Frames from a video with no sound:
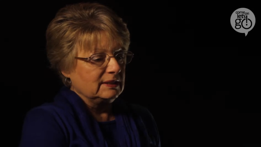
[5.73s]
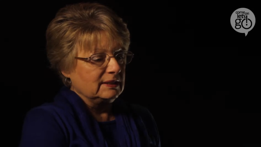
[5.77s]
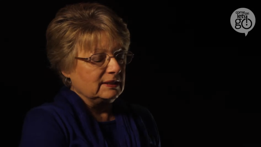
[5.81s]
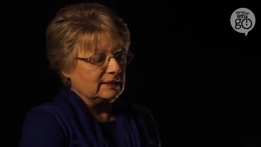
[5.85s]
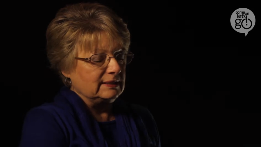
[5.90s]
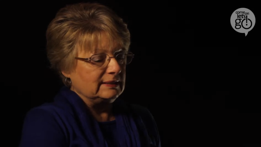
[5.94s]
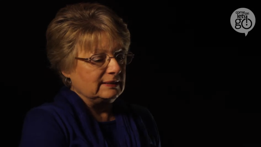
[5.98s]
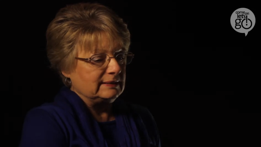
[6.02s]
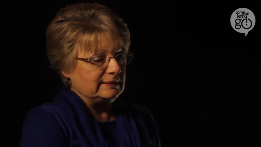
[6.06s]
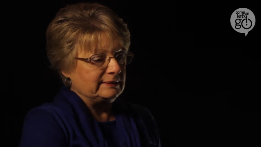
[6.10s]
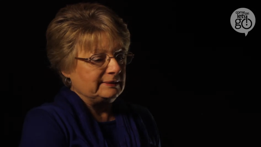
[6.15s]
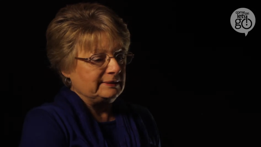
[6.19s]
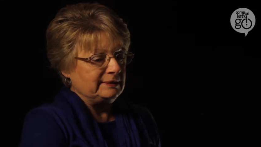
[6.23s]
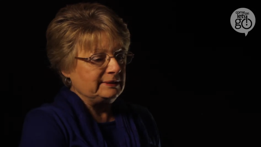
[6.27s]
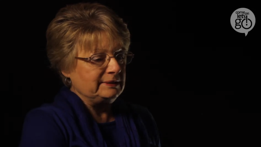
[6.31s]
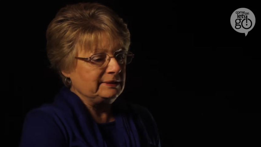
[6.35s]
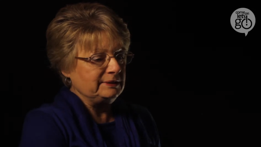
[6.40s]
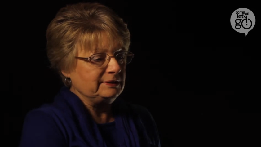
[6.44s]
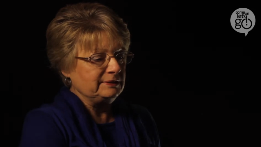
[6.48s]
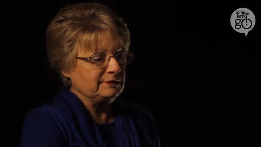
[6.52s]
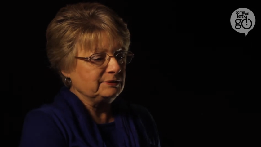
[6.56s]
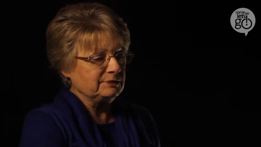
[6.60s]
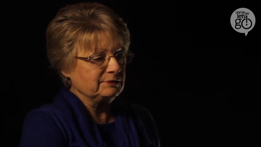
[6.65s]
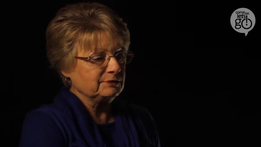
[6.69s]
uh,
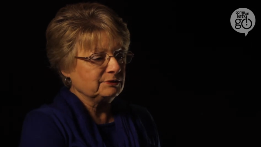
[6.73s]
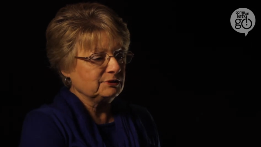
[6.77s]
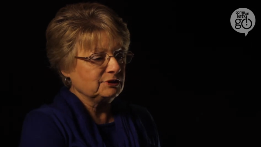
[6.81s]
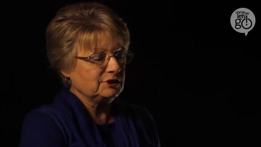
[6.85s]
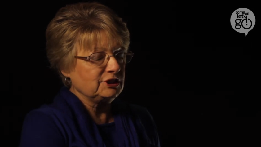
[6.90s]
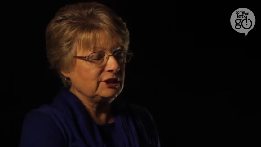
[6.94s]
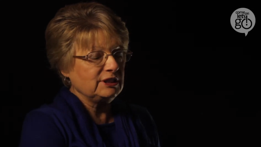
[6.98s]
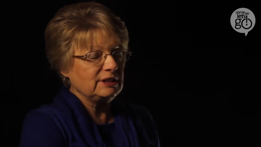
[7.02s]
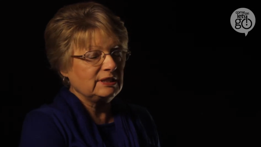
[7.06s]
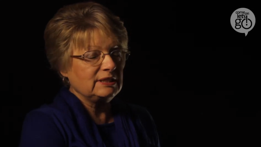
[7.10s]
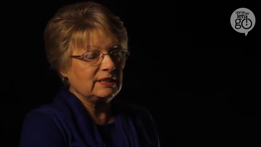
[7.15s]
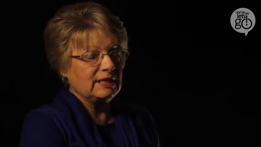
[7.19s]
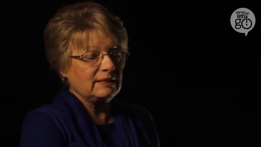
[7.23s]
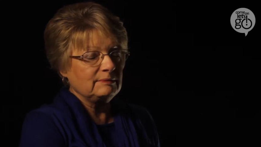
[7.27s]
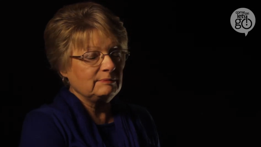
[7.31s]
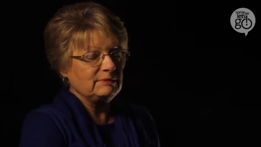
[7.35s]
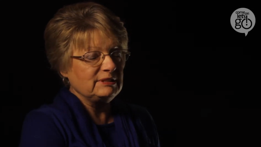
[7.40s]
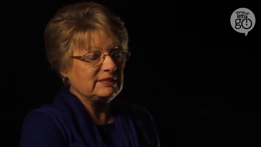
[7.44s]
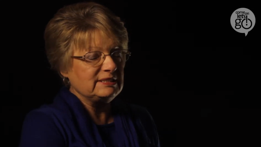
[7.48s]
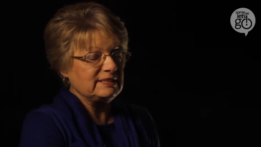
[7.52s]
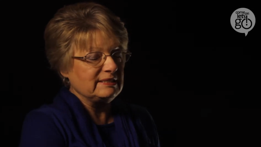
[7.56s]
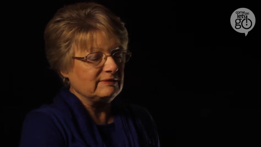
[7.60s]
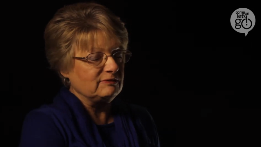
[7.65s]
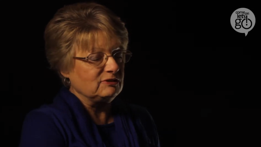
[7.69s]
cheated on
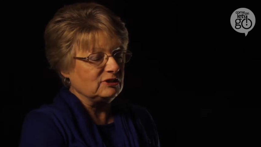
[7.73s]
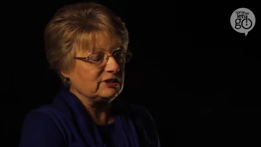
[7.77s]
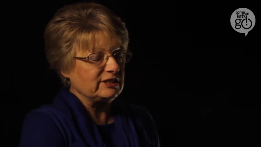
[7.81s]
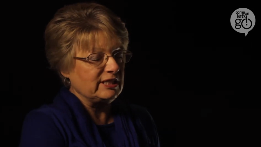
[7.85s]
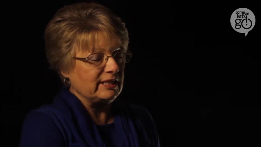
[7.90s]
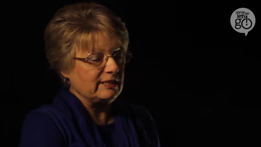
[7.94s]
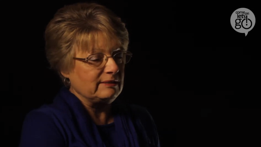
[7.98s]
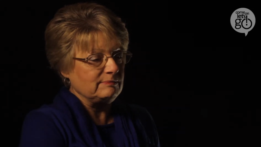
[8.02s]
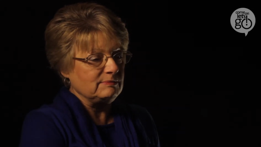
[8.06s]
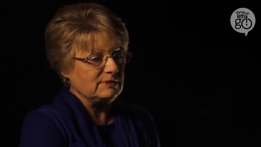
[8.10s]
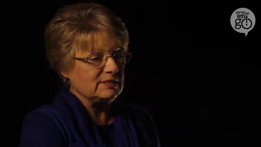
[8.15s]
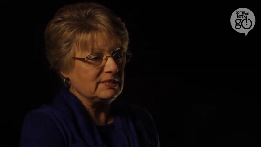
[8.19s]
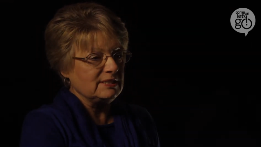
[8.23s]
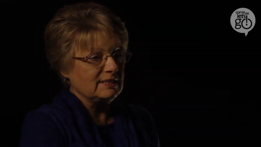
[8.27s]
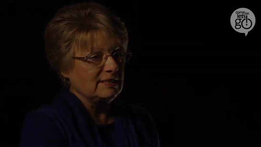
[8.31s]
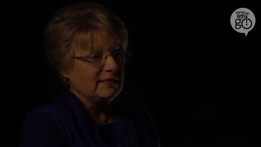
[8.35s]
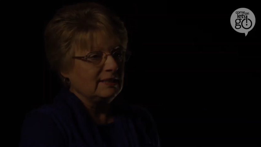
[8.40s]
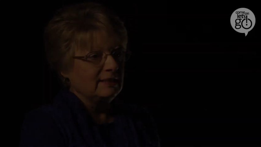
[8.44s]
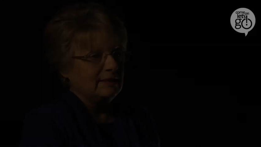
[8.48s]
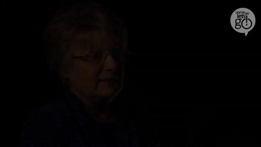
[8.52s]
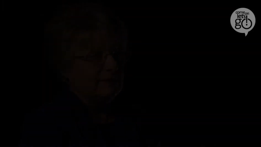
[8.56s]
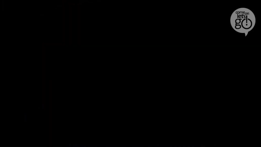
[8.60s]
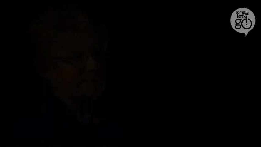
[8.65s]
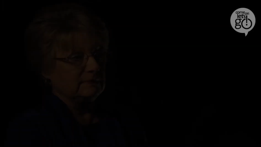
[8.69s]
me several times.
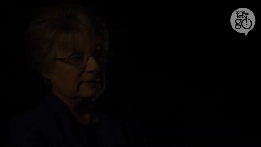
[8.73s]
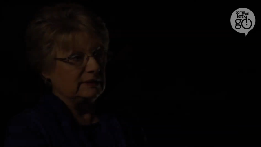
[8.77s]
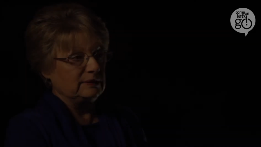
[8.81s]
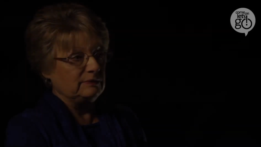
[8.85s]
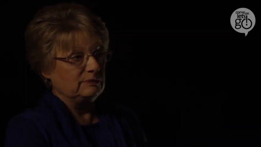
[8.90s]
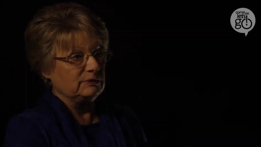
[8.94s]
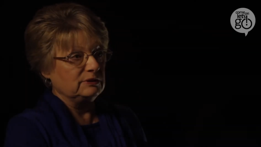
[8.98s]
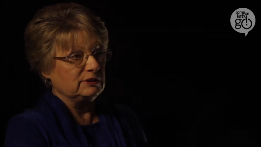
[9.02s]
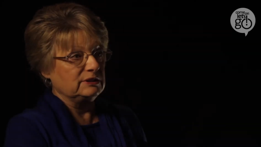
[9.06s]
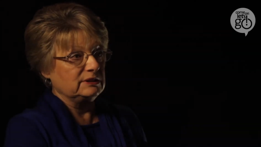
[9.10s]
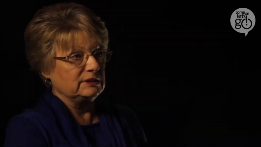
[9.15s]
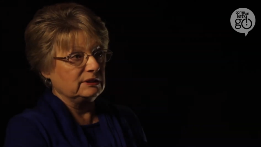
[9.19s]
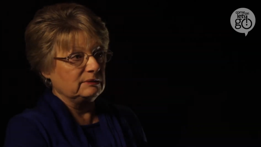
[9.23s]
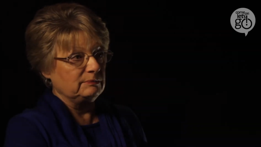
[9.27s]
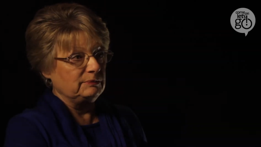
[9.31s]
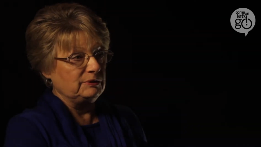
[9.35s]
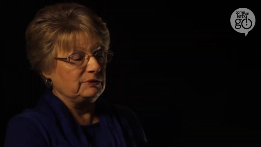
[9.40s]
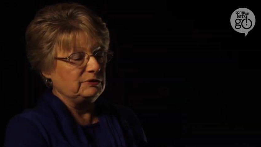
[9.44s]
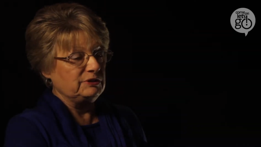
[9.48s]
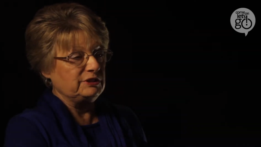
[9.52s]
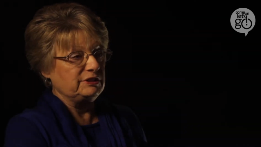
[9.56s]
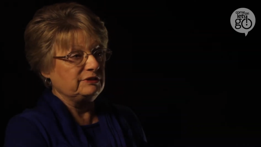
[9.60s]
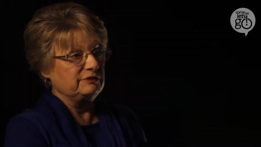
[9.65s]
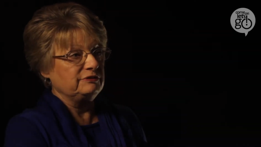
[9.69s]
He was
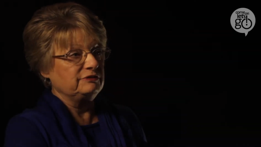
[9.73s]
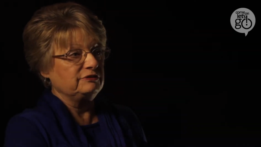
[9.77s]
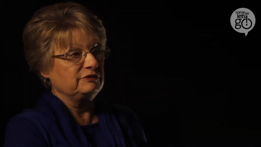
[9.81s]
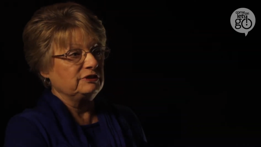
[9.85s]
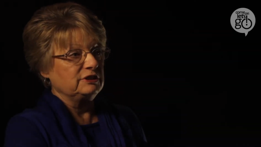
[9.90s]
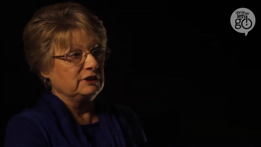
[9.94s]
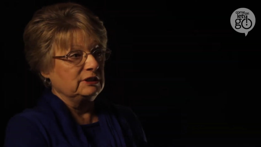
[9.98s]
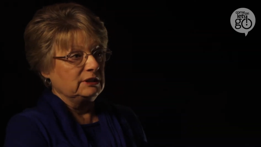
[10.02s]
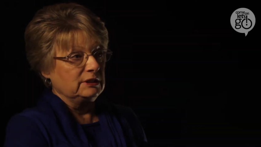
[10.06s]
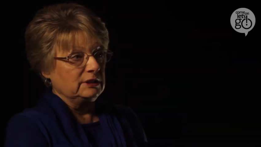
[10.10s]
abusive.